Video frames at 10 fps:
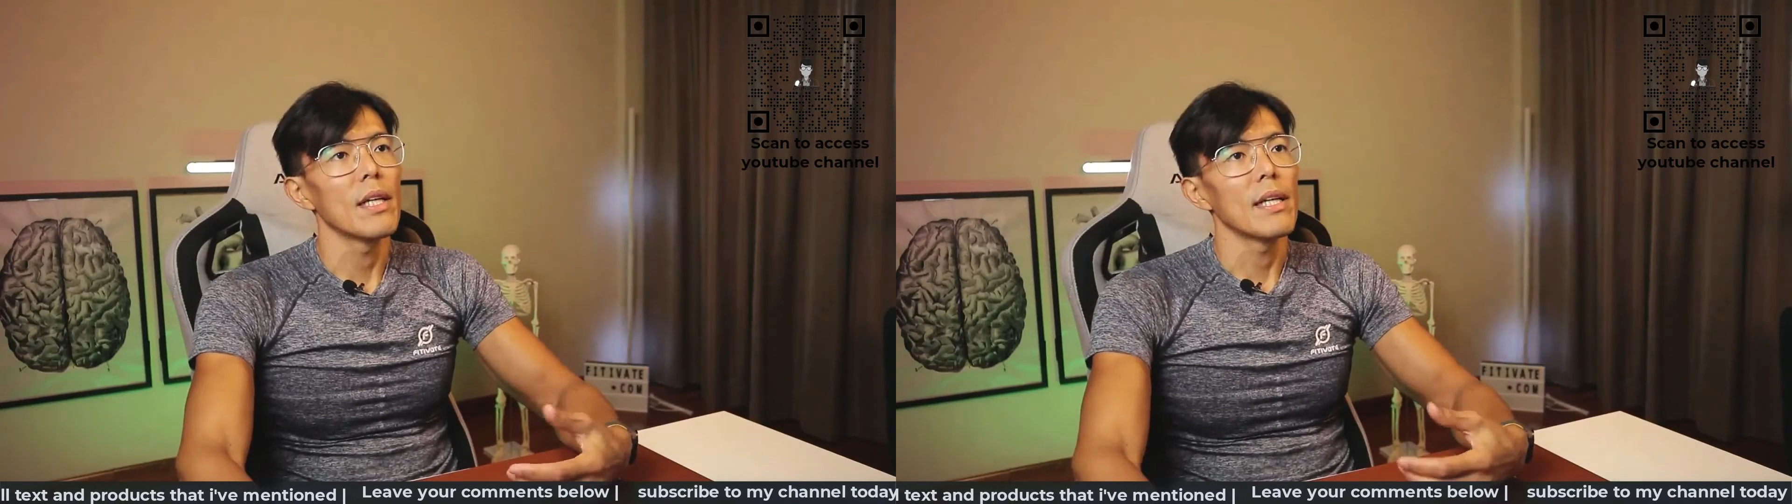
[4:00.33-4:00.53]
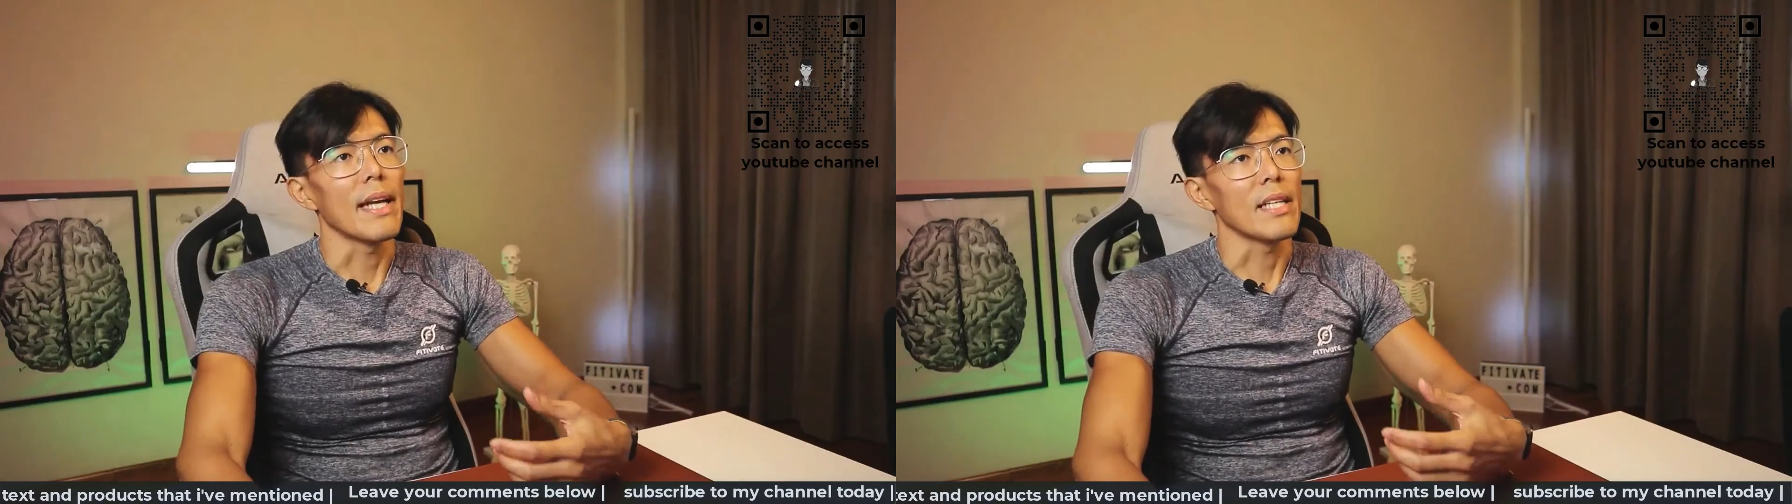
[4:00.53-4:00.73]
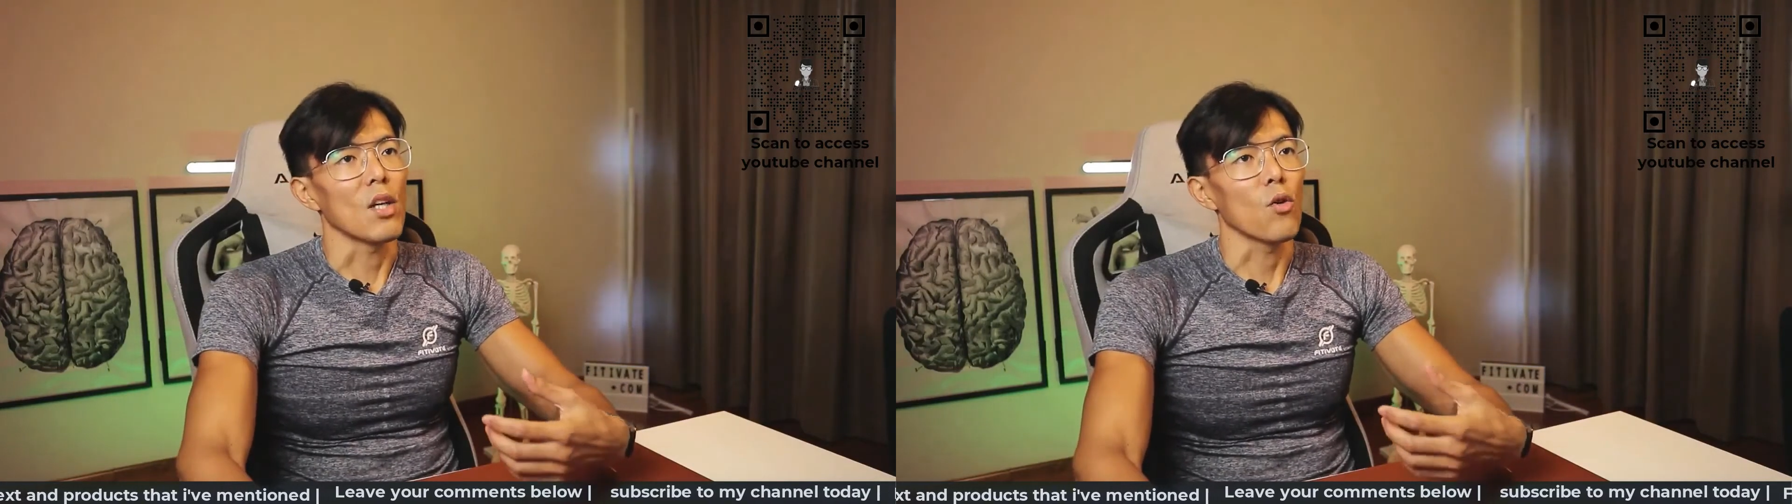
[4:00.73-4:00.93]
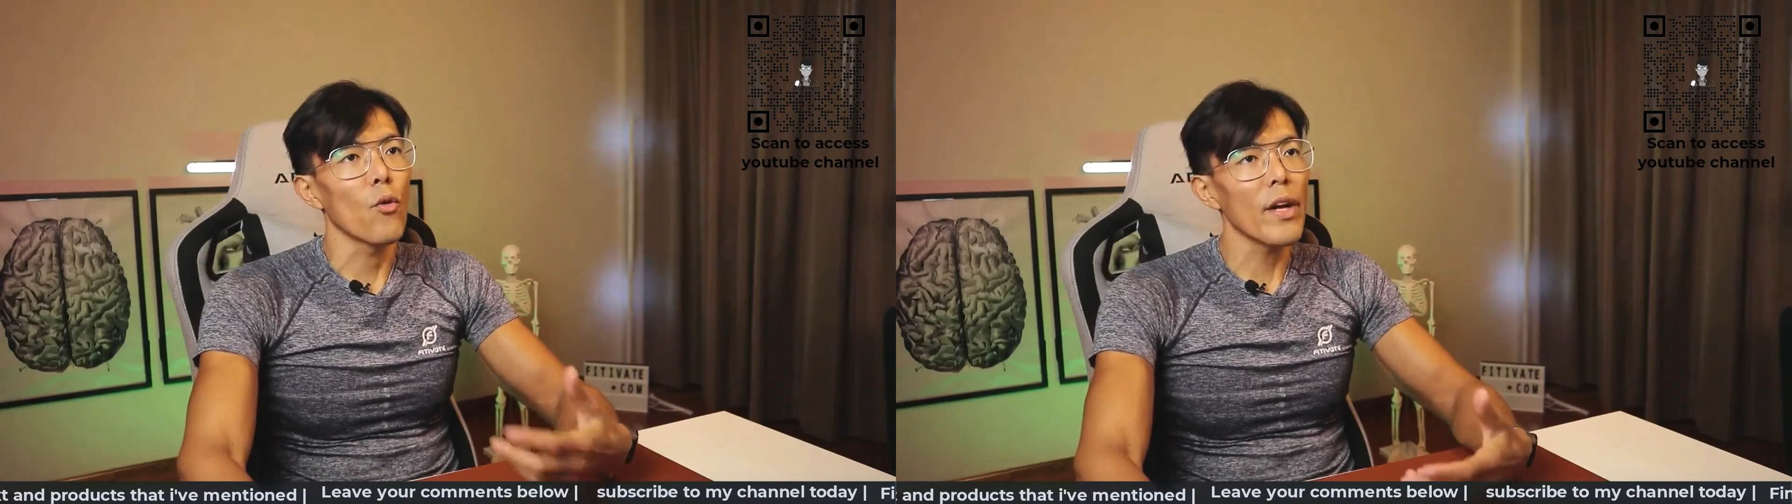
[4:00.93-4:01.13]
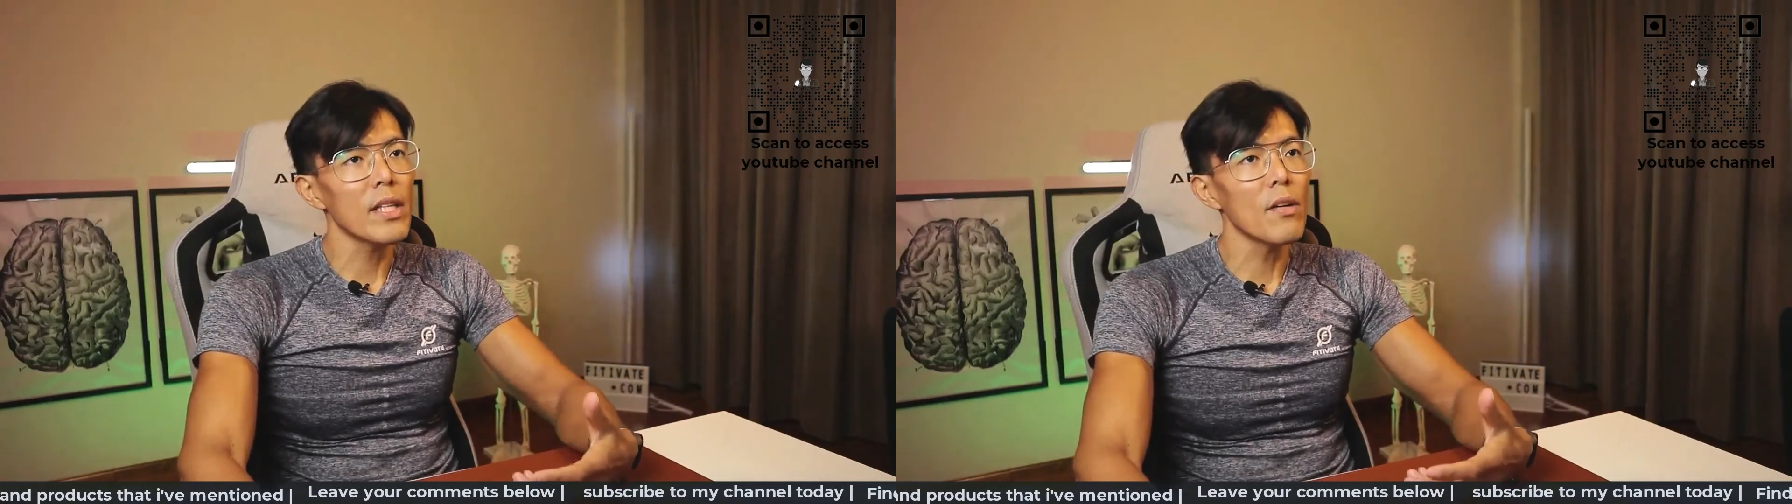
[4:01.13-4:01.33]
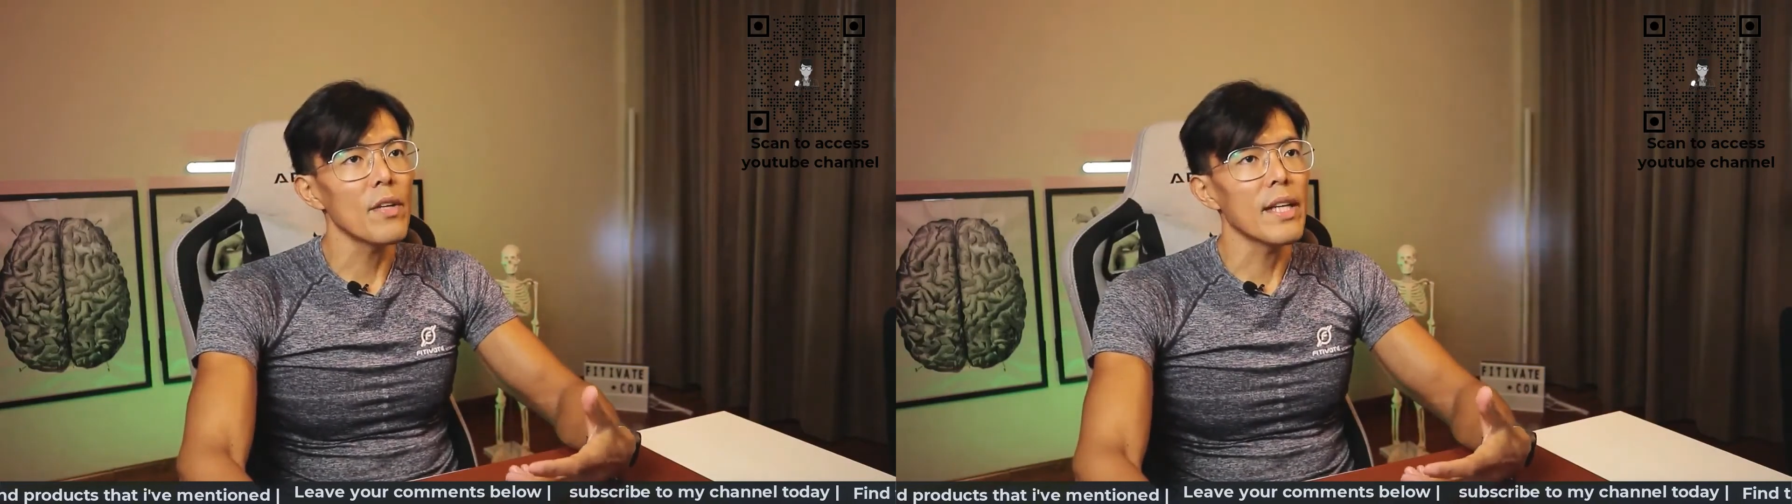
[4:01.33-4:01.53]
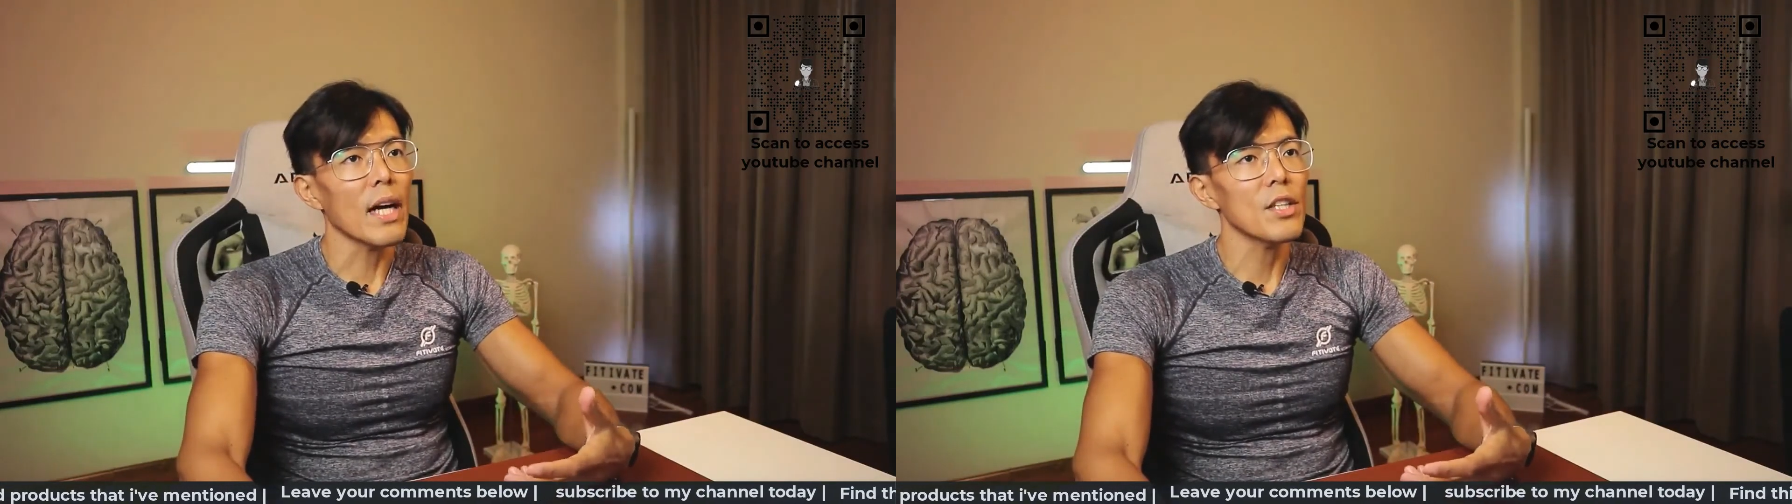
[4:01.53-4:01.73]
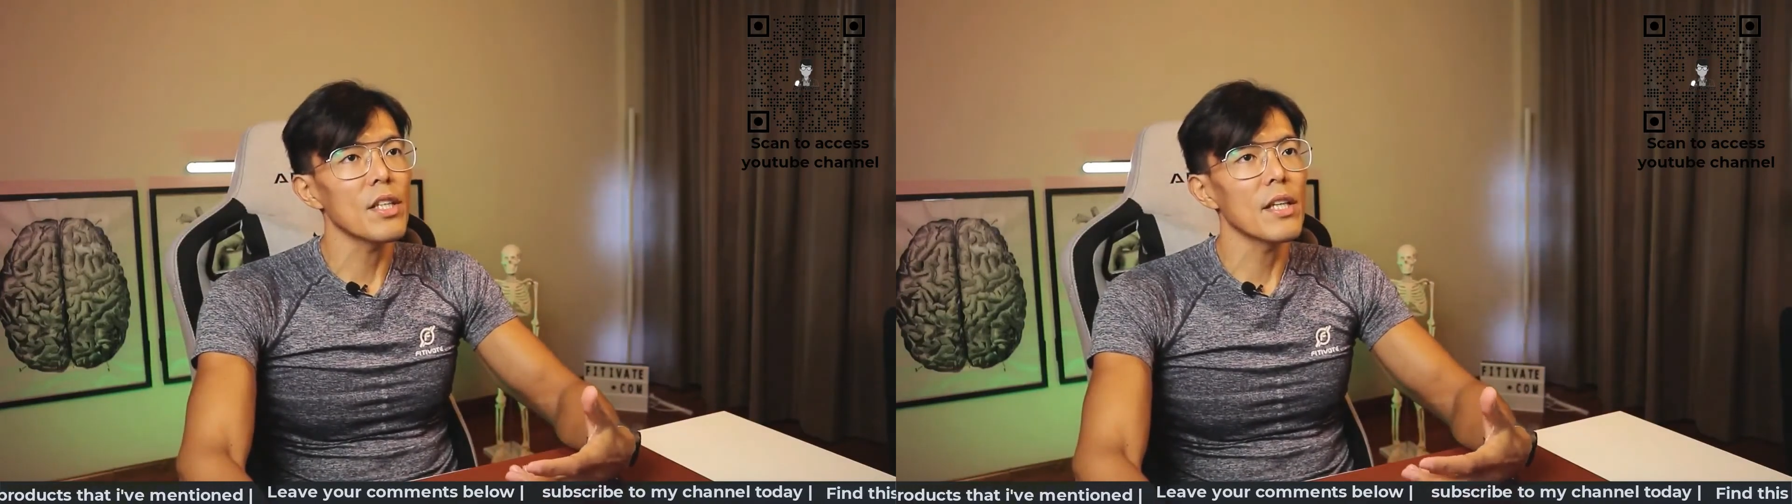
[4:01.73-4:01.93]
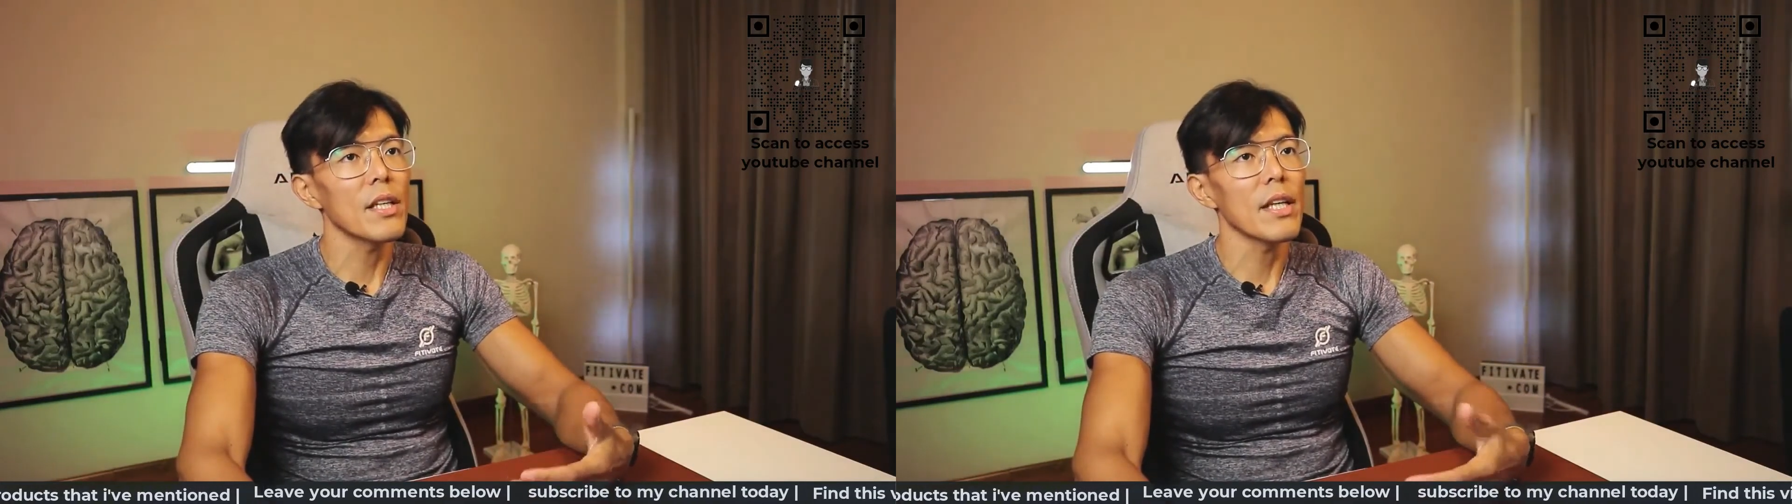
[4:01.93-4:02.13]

there is a greater reduction